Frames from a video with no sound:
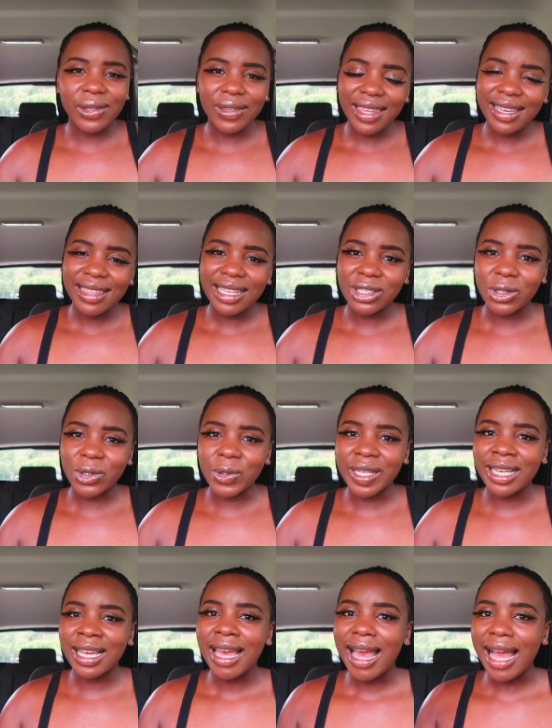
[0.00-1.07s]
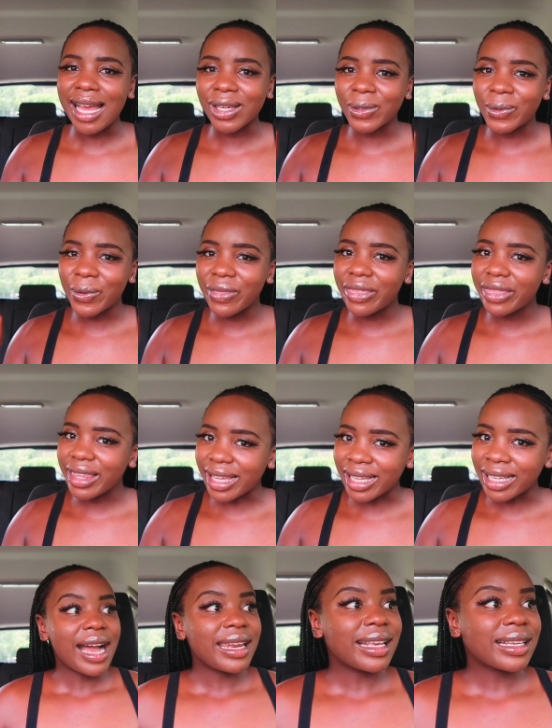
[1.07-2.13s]
you think that you're doing a good thing.
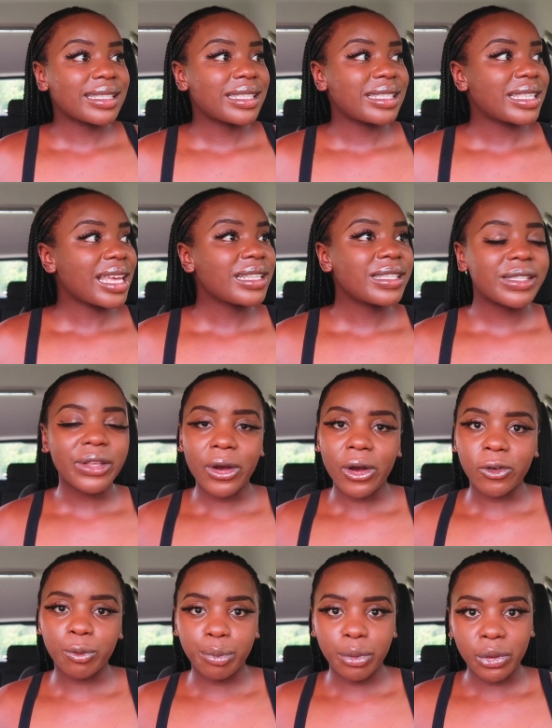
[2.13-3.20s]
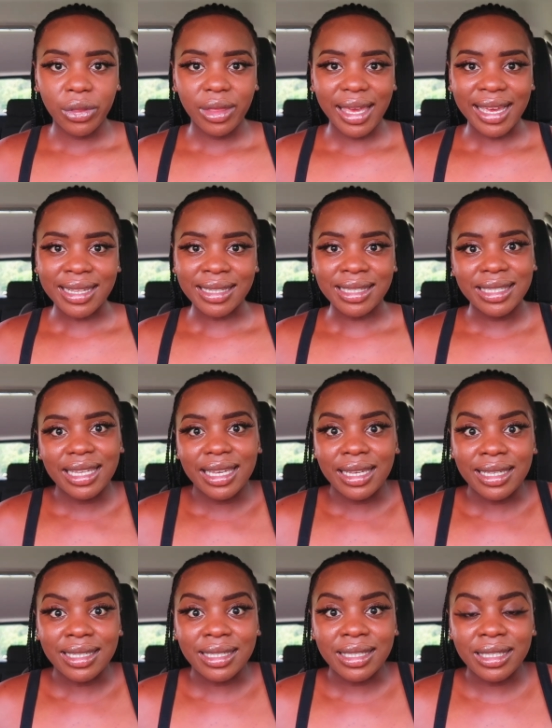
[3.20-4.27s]
An excess of both ends
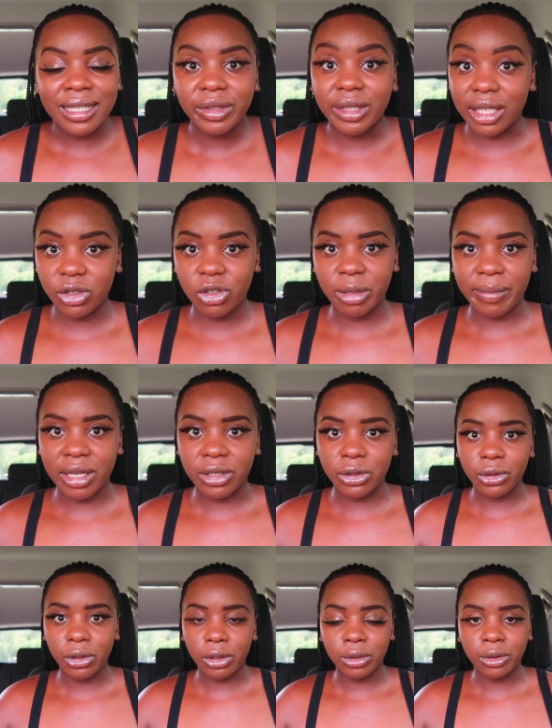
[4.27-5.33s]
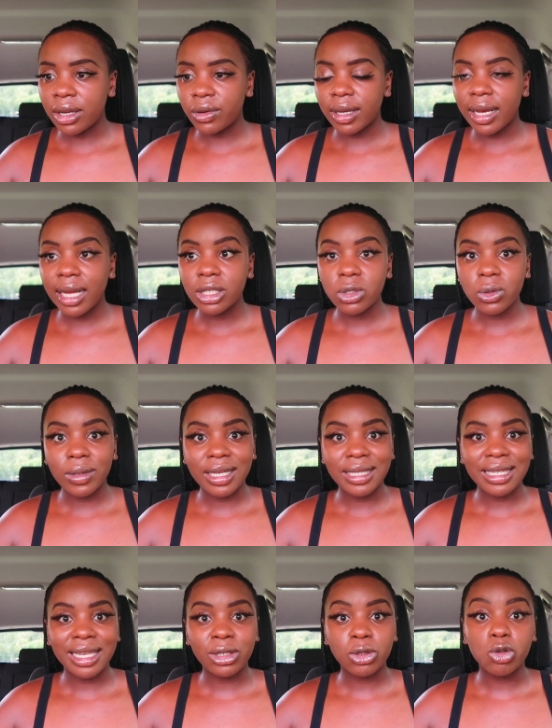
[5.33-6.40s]
is detrimental. In regards to
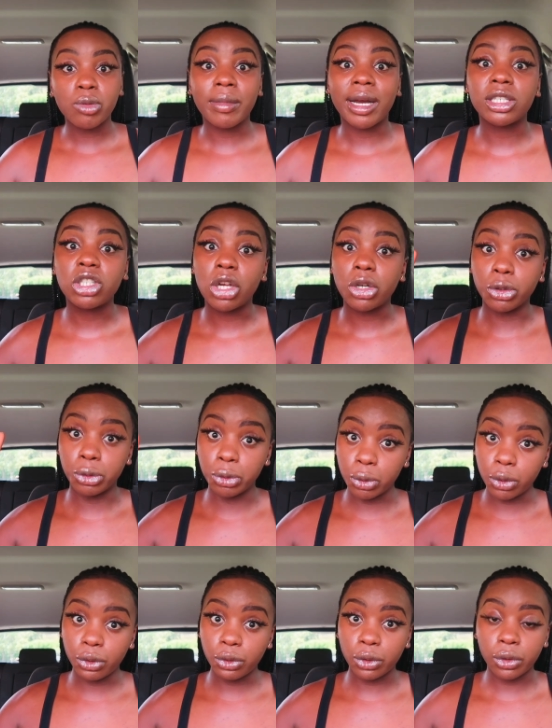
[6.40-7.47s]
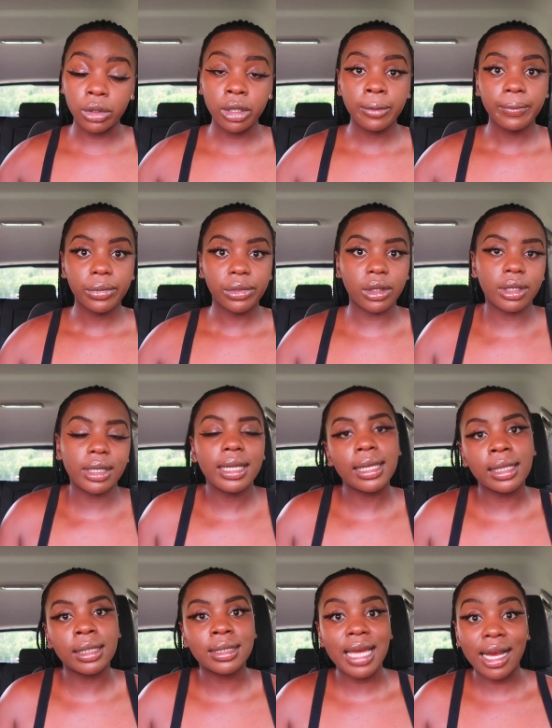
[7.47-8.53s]
eating too much good food, there
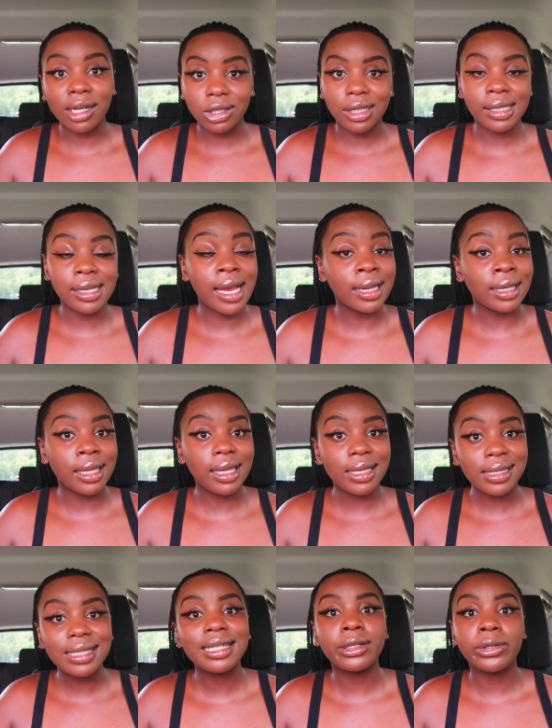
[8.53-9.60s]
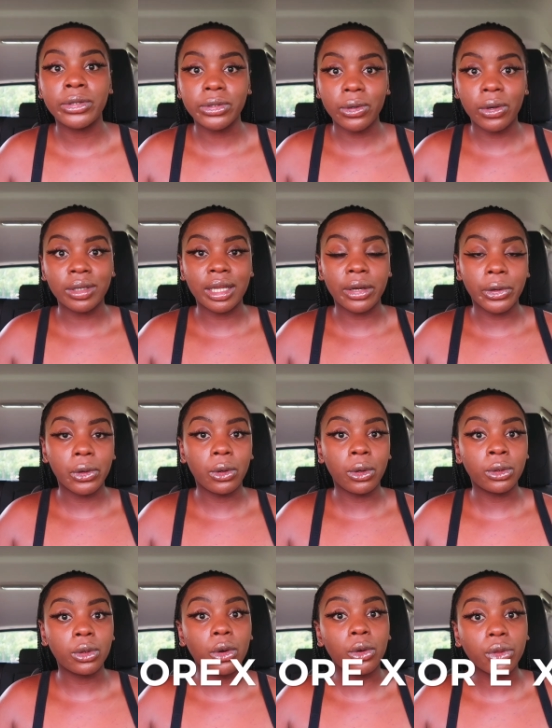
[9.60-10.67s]
is actually an eating disorder
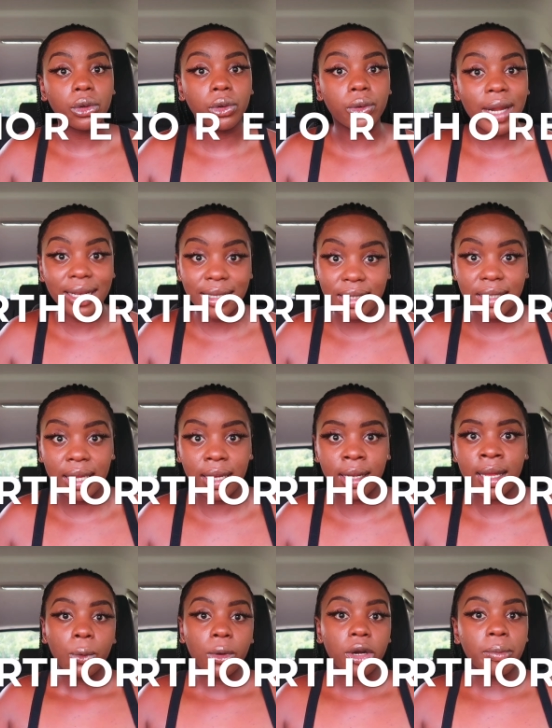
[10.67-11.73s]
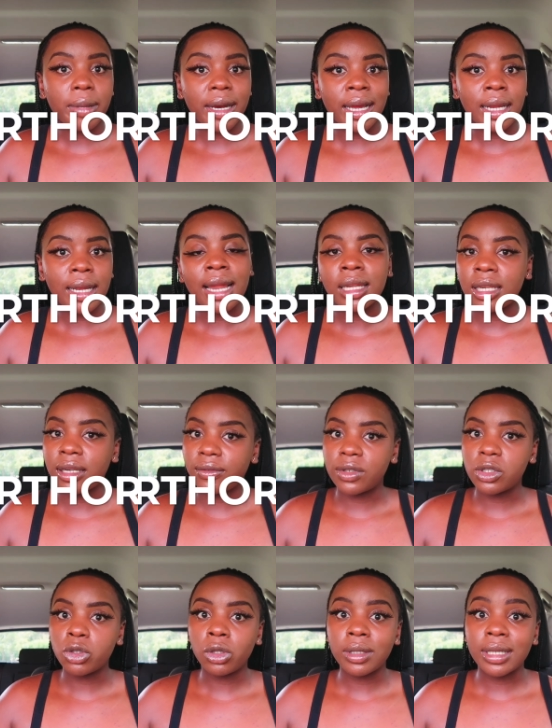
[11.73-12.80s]
called orthorexia whereby an
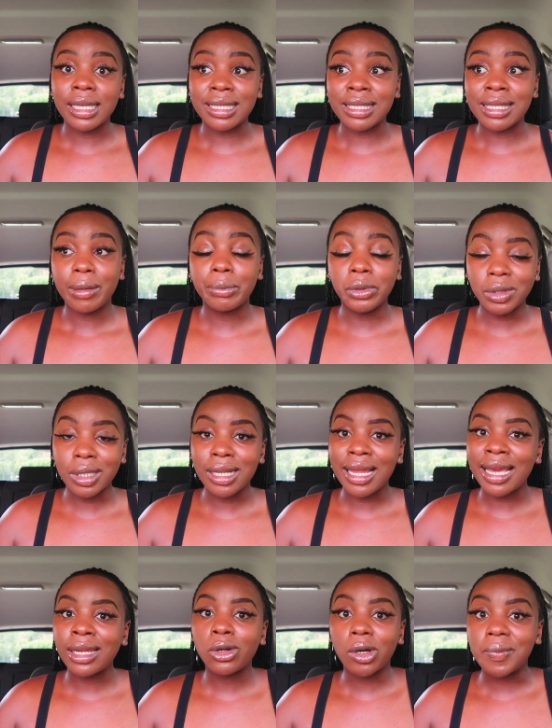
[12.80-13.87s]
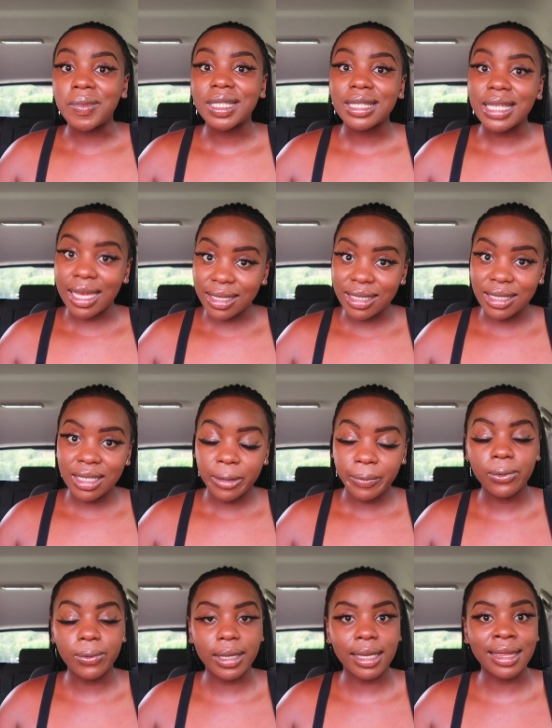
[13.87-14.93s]
individual is borderline obsessed
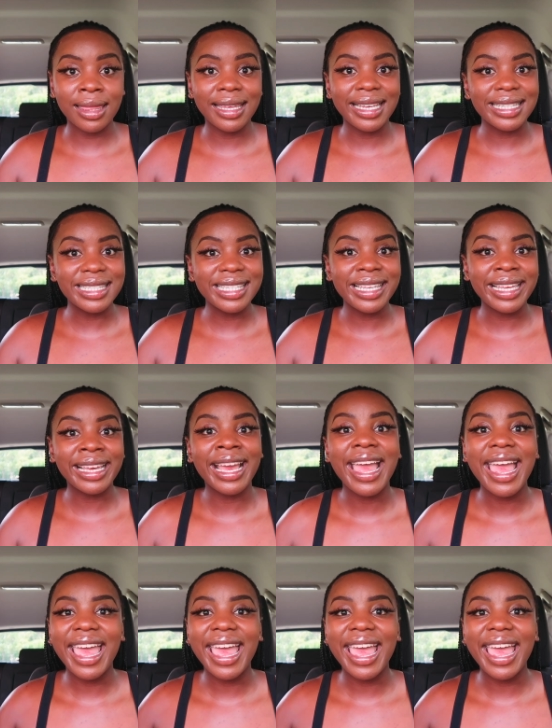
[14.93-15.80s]
with eating